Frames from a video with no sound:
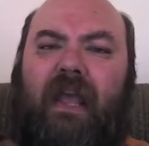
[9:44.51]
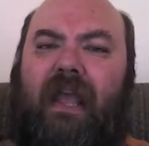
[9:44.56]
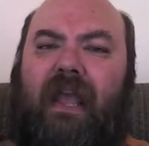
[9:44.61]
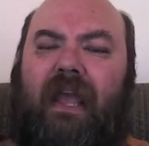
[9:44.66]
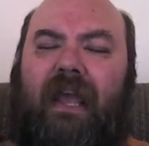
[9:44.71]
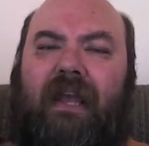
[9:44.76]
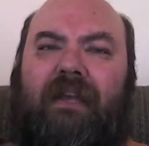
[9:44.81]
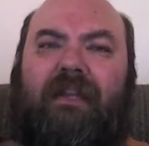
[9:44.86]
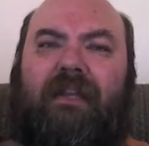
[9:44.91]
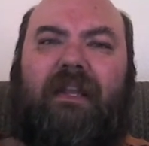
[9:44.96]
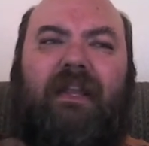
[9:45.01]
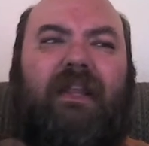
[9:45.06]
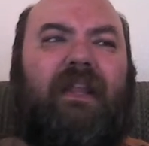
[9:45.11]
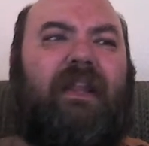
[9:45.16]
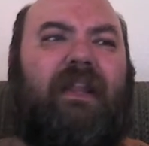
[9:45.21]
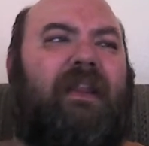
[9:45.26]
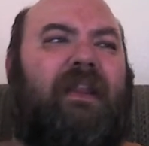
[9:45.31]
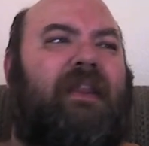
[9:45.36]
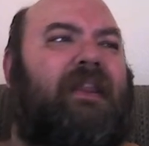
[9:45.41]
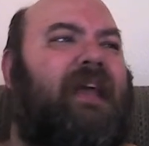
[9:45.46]
And
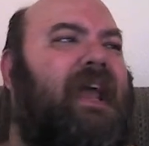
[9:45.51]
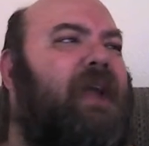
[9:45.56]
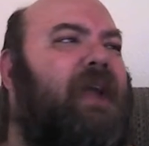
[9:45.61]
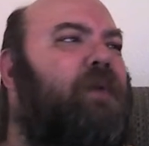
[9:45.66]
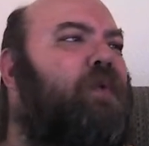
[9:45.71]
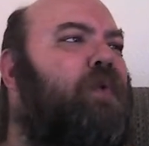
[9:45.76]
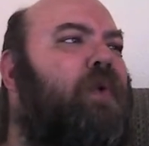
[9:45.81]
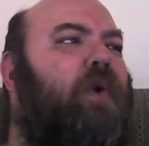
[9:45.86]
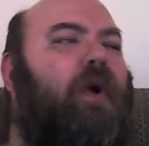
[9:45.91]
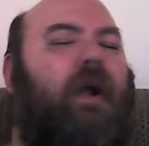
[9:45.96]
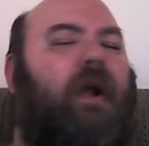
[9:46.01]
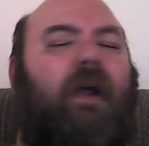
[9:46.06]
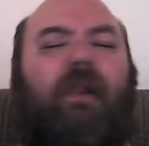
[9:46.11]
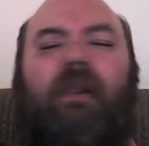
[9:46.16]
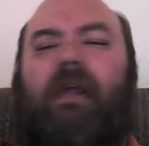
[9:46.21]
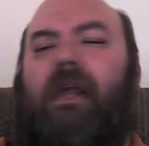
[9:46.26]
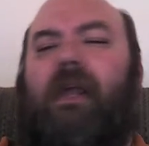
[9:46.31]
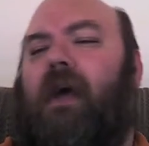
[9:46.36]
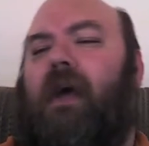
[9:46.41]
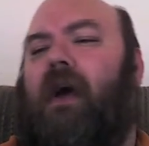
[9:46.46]
they
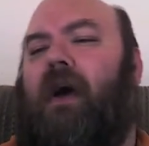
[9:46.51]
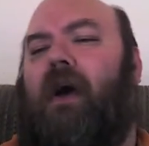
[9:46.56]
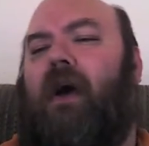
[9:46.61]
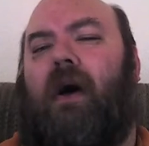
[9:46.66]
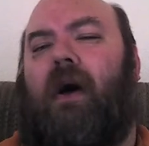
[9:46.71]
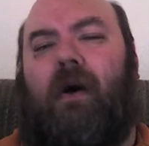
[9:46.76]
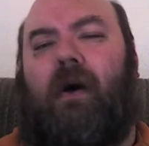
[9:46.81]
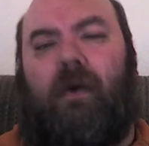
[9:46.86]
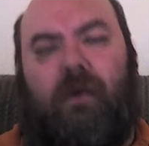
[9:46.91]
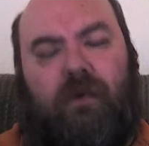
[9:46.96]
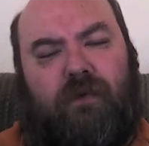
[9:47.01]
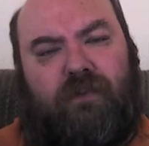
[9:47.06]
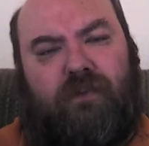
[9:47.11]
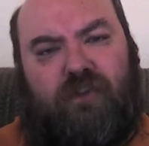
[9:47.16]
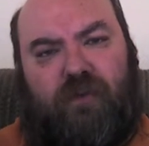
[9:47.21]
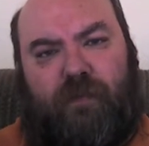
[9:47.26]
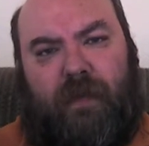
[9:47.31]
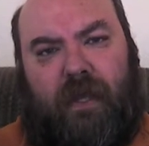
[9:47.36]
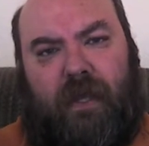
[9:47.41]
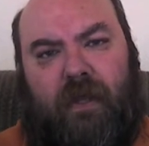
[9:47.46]
royally
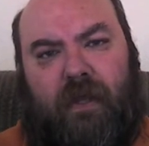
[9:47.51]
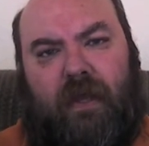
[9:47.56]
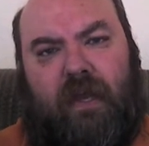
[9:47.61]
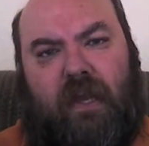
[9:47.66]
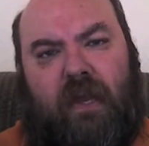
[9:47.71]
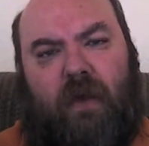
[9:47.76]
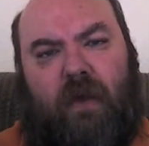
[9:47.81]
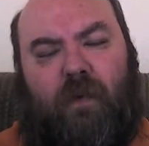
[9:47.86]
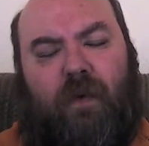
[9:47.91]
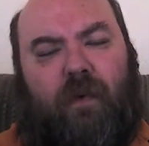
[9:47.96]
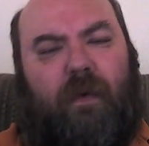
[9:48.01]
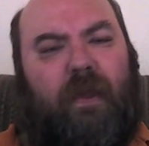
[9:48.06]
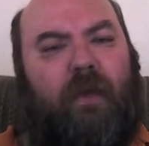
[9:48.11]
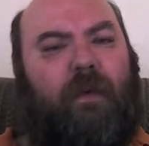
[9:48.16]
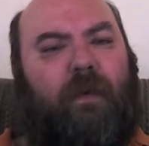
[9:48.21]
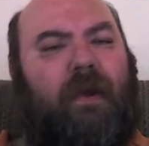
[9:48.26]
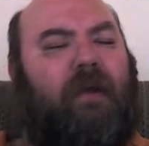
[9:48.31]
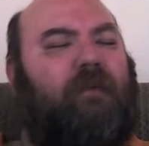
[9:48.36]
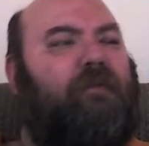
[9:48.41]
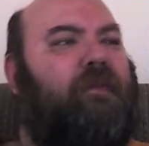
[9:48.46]
hosed me. When we
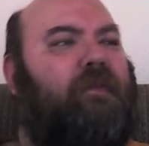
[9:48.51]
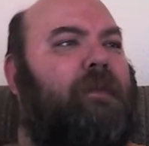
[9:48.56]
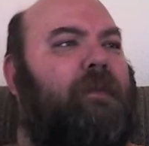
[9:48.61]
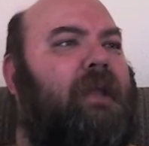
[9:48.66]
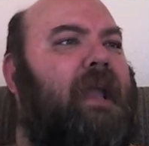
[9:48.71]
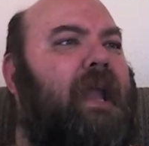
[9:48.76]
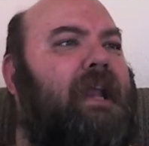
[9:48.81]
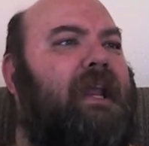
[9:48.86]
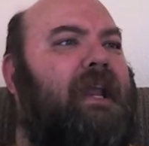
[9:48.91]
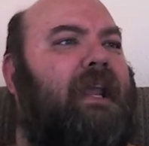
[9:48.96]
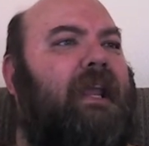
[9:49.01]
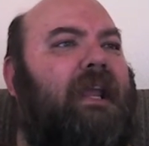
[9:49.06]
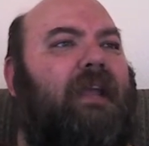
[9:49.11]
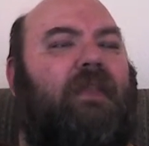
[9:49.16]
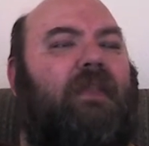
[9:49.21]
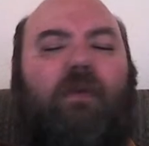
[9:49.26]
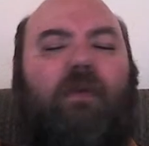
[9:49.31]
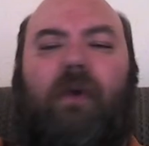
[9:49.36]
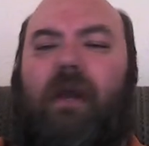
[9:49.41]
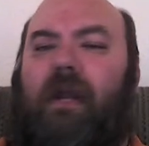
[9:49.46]
went from
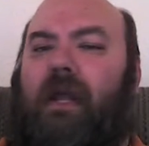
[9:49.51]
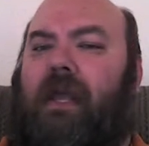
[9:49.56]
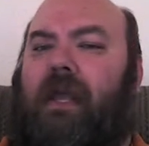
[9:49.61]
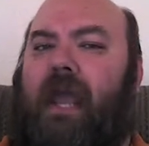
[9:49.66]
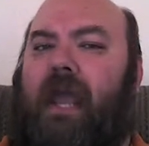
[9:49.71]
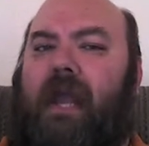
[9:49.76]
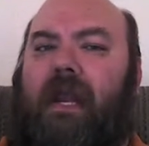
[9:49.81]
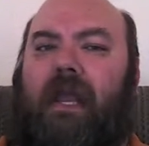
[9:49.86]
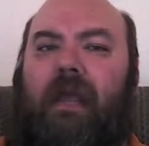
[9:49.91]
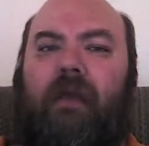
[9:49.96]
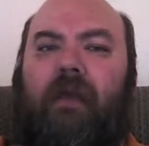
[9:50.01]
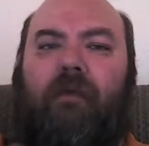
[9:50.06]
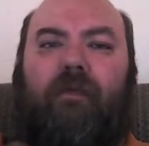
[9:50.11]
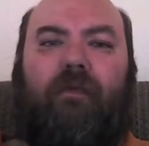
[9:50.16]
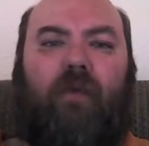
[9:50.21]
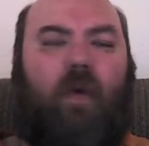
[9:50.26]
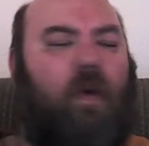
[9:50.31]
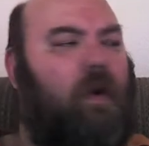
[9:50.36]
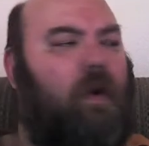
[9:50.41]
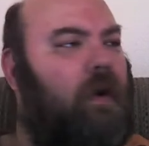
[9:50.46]
KDE3 to
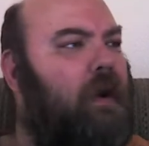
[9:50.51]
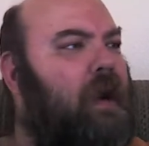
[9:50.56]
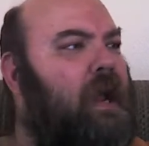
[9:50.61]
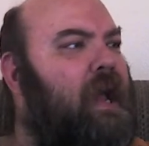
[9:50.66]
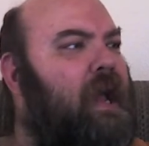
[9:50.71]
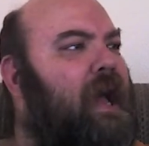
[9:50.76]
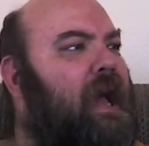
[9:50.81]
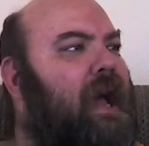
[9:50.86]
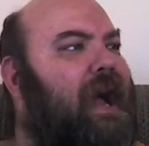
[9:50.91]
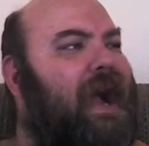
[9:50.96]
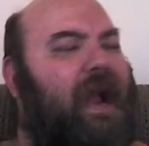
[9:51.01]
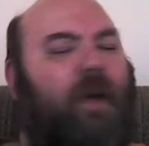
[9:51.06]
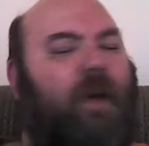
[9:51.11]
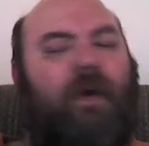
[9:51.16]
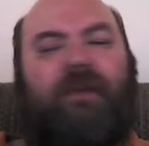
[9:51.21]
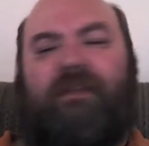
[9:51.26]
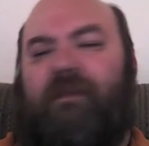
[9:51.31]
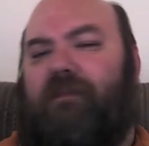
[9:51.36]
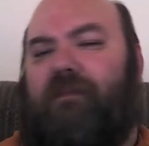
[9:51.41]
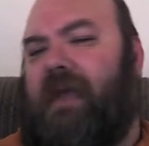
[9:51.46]
KDE4, I
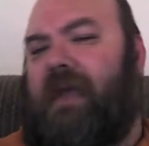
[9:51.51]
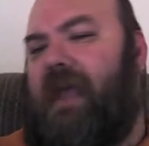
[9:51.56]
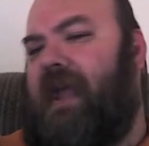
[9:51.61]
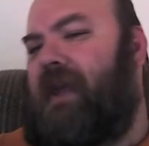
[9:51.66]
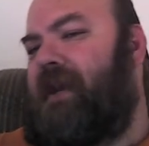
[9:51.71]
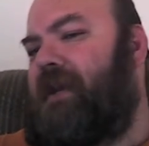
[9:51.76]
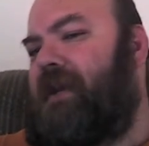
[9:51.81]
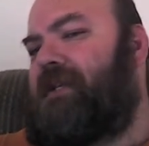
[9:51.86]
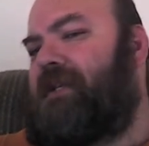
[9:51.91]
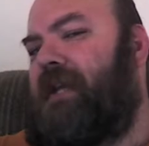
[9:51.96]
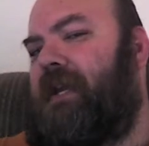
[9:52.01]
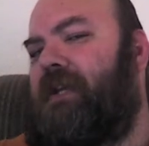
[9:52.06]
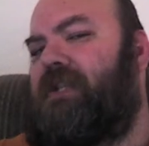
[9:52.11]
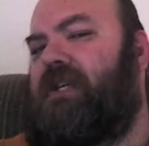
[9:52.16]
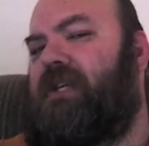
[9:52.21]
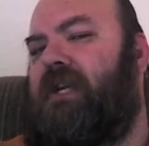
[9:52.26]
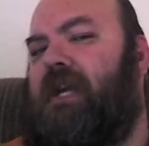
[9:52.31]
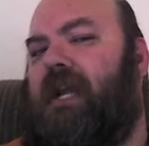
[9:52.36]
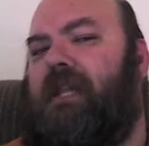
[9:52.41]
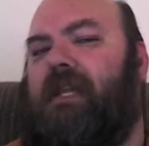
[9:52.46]
wasn't paying
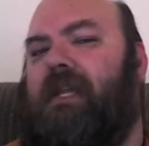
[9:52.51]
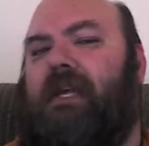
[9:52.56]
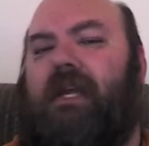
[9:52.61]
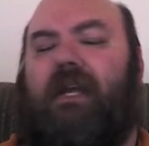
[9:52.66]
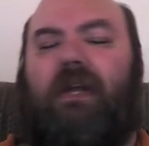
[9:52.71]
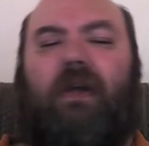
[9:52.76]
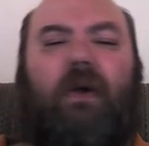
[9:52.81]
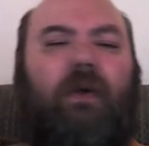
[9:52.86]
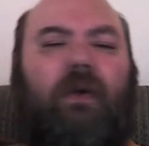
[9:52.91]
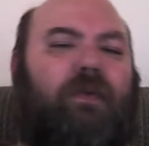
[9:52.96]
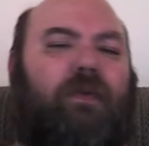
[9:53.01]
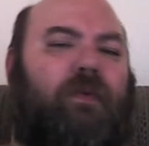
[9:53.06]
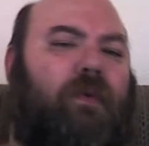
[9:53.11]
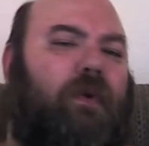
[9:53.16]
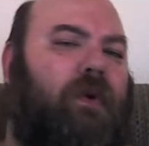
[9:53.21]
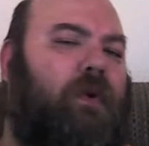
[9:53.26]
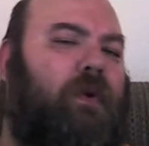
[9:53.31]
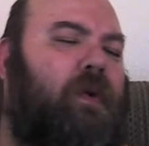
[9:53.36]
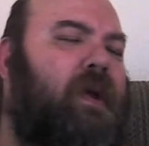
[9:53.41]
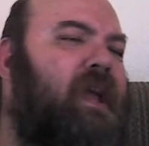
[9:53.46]
attention. I let it go
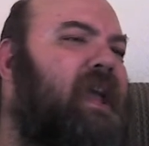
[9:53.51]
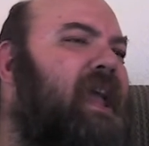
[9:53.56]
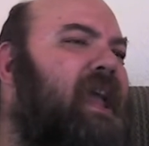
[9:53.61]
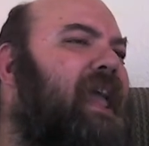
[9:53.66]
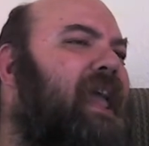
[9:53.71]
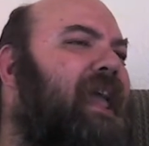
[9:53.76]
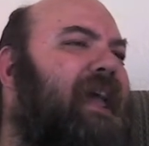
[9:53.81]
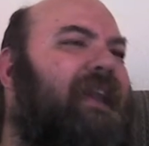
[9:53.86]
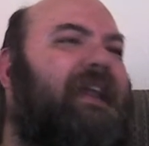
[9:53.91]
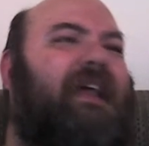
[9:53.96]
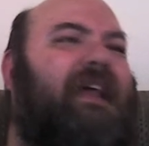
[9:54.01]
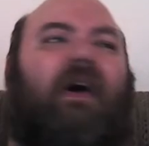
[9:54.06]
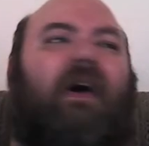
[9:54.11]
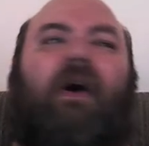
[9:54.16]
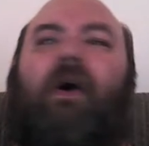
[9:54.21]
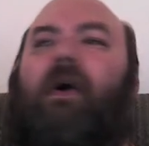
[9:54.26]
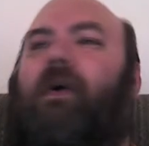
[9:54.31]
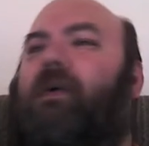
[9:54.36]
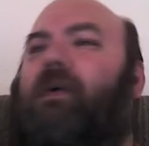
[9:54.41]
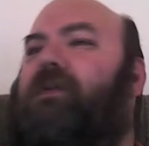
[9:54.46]
through, and it
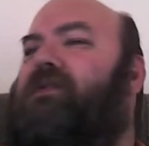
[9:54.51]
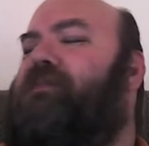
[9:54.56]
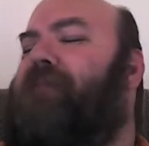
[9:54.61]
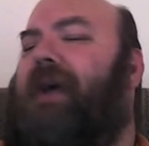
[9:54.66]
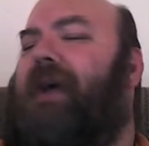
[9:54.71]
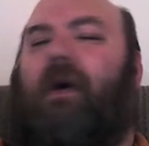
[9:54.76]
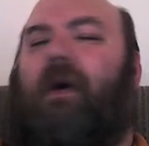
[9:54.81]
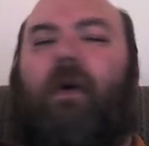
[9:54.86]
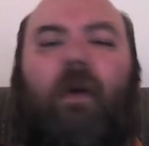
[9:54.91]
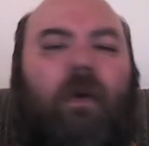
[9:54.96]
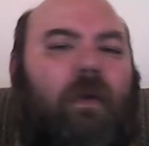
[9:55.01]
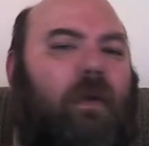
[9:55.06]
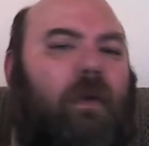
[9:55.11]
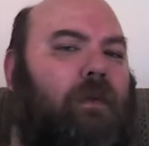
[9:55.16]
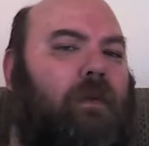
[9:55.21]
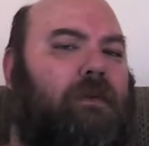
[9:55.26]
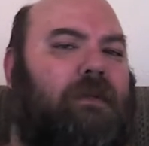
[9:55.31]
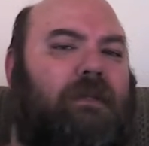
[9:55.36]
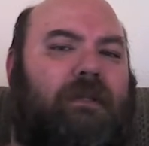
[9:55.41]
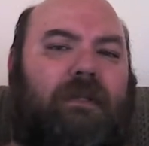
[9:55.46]
hosed my whole
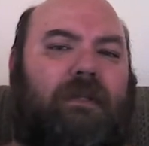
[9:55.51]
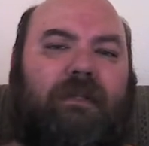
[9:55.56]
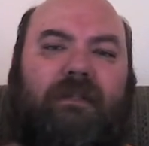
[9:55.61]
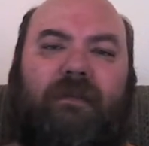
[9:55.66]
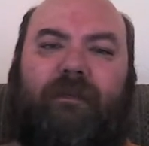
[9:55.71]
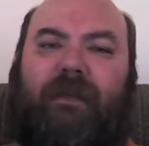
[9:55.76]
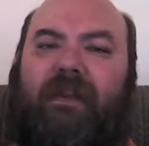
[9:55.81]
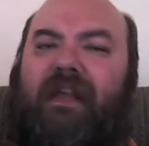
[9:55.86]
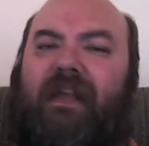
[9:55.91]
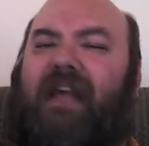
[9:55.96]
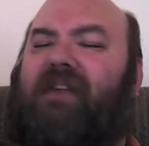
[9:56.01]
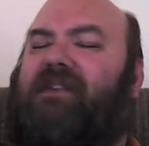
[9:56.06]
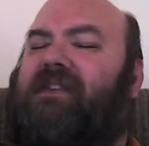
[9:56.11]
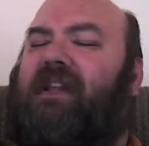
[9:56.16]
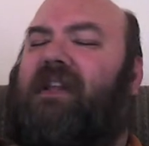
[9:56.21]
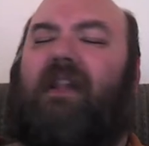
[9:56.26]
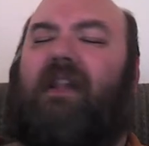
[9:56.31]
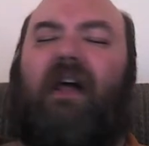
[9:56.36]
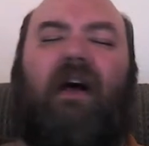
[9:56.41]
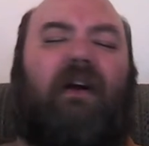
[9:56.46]
old system. And that was
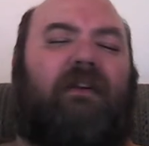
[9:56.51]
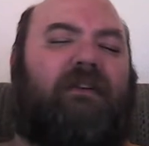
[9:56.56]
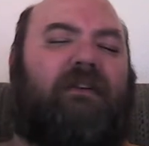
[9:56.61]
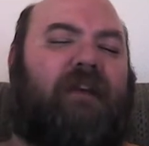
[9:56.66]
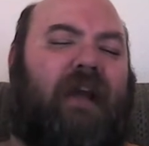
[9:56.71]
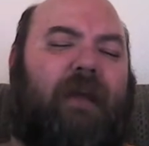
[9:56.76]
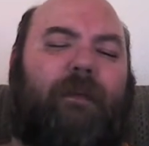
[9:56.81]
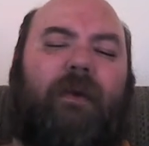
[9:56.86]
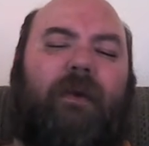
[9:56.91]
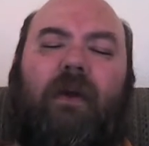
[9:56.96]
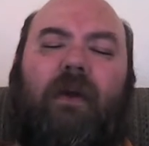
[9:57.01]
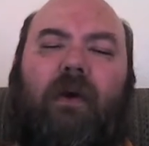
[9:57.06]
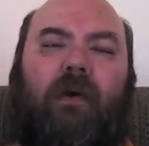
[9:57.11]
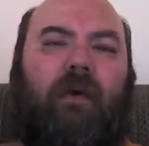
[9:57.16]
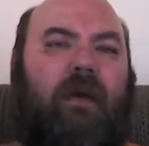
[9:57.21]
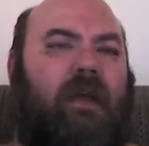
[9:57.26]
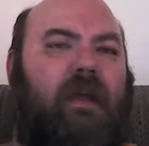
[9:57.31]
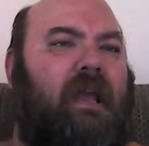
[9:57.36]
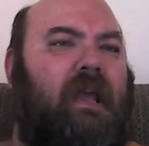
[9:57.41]
a long time ago.